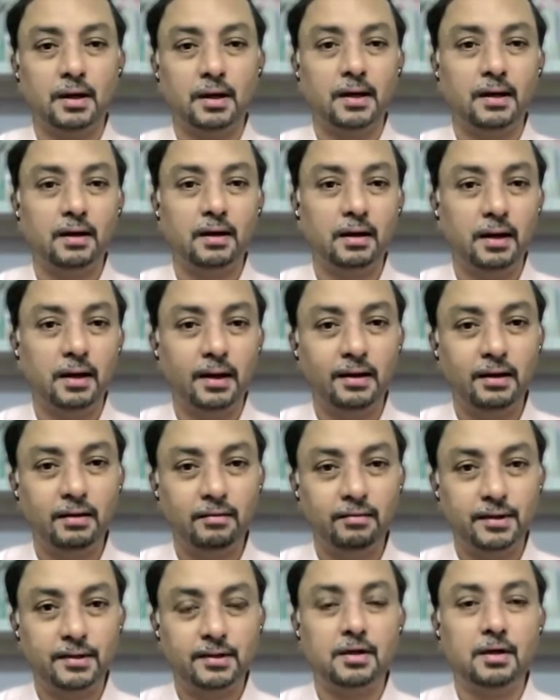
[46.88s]
and
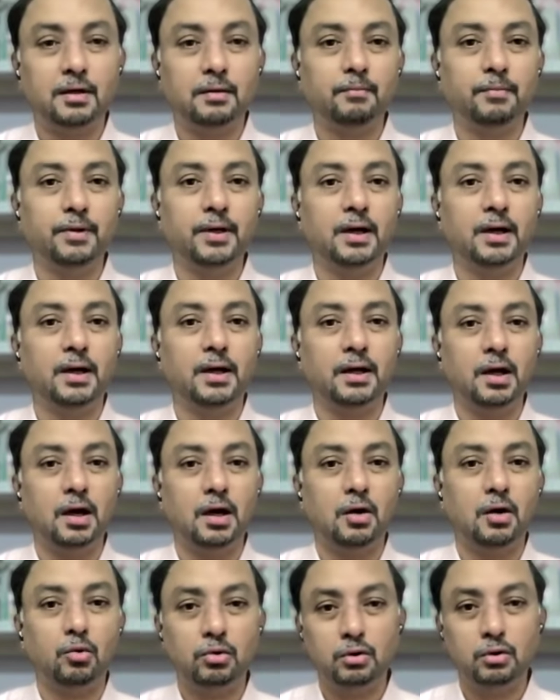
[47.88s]
any wisdom behind
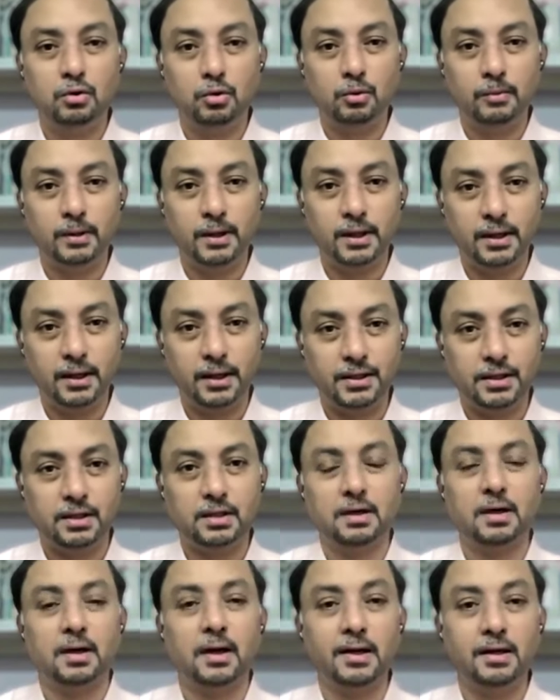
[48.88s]
how to do
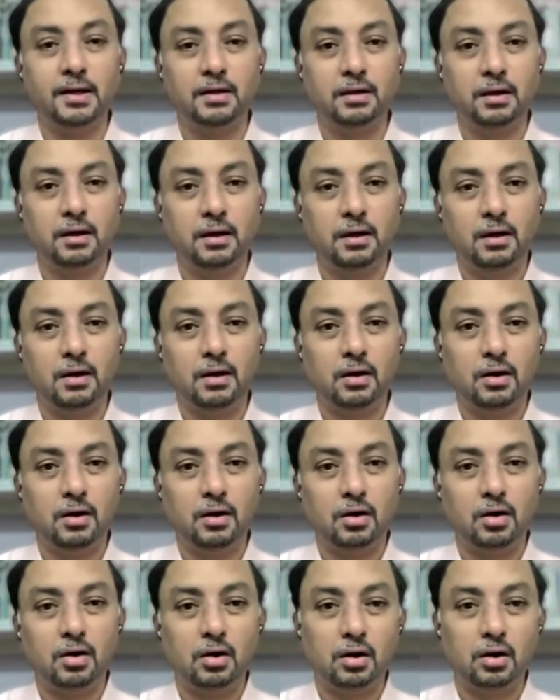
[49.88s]
meditation right,
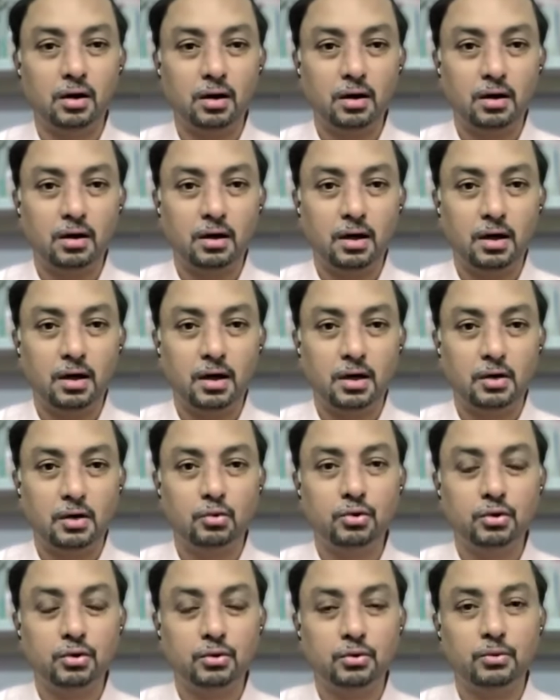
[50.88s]
or
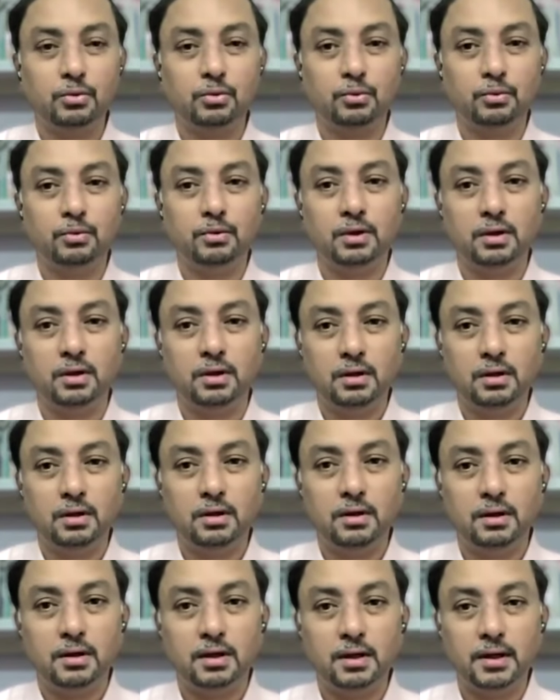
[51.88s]
how to
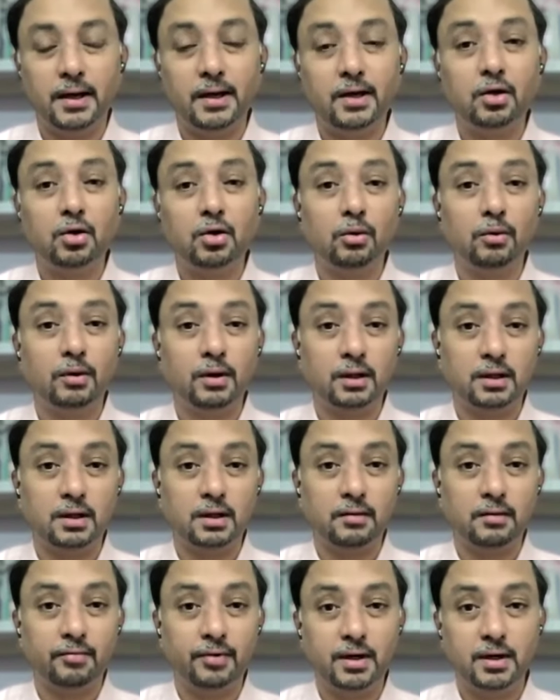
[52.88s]
get over
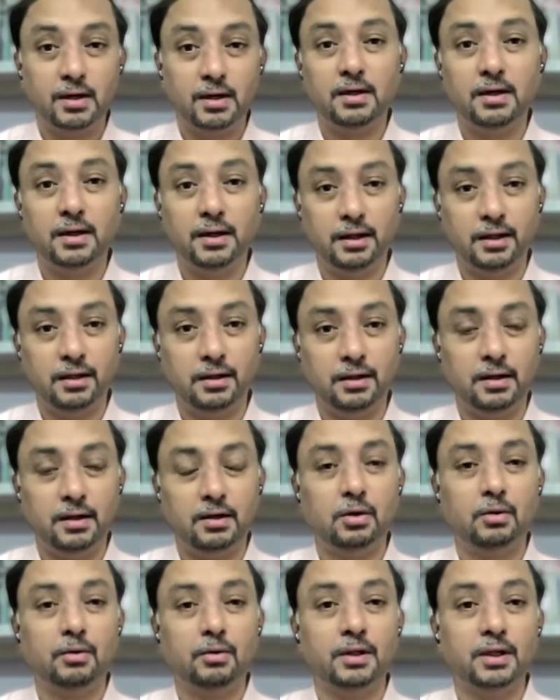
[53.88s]
the difficulties,
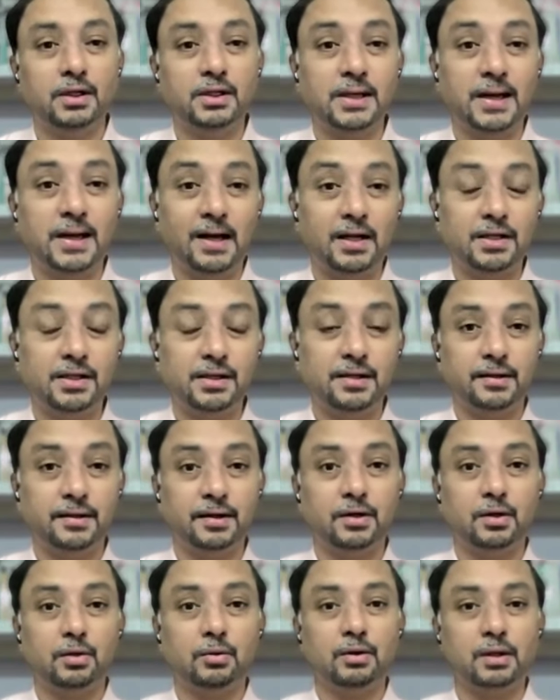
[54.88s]
get over the challenges,
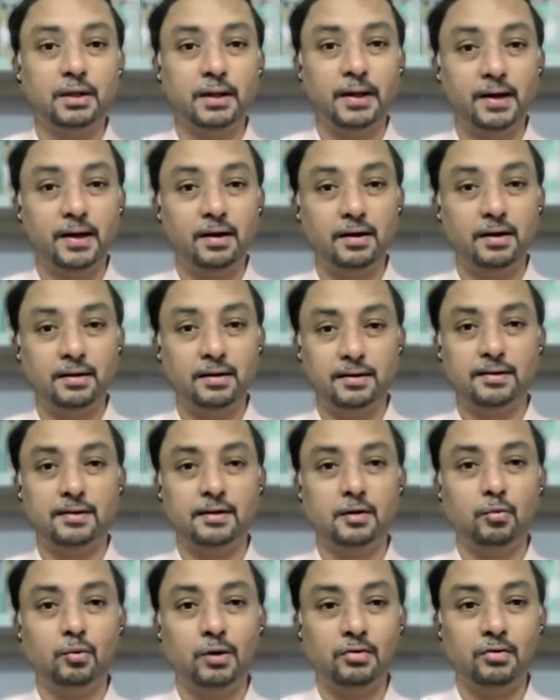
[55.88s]
get over the
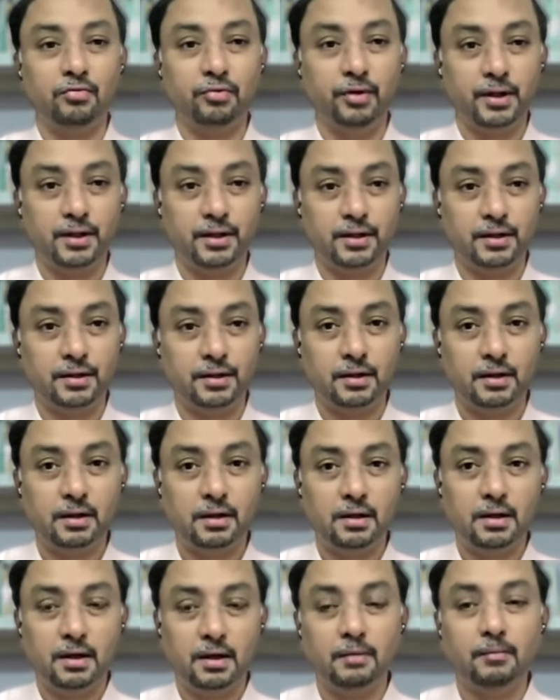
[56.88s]
hindrances that one faces
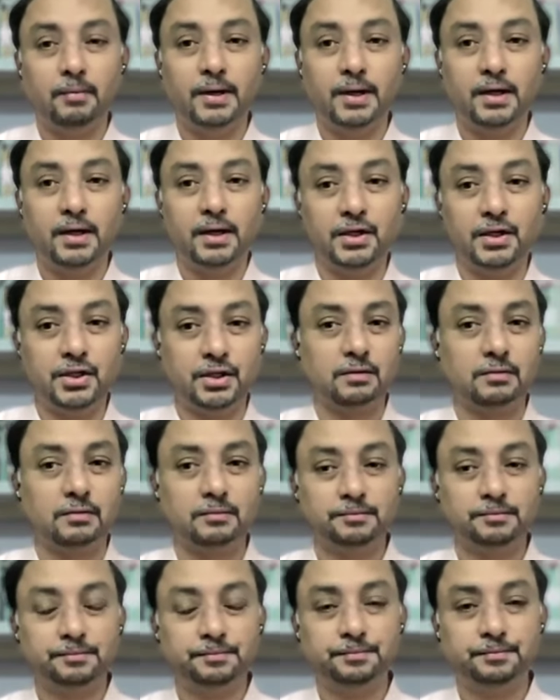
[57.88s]
in meditation,
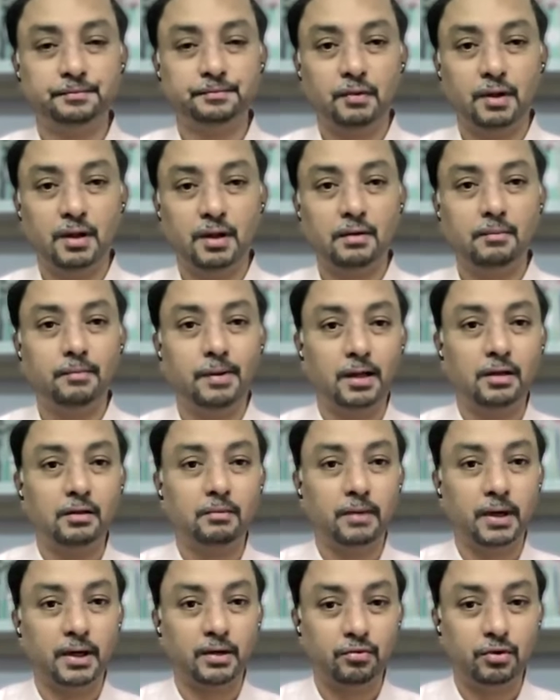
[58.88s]
in
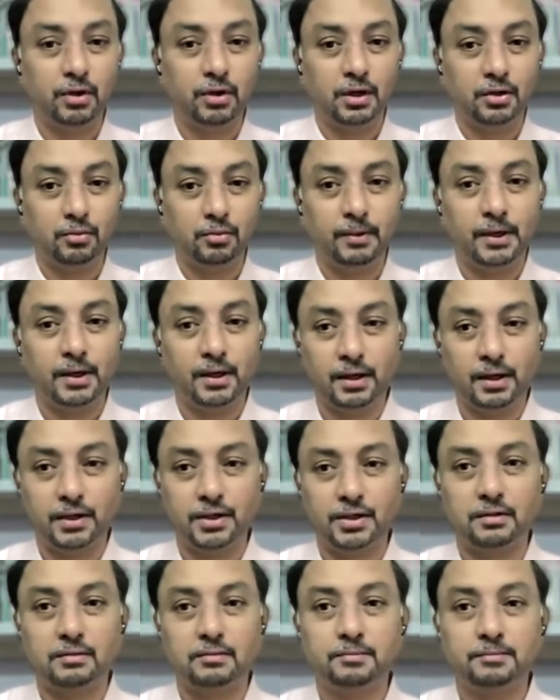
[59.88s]
breath mindfulness
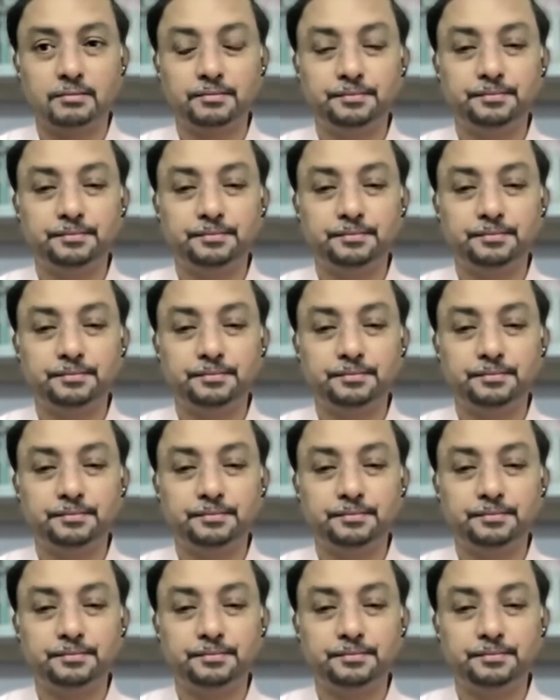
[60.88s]
meditation.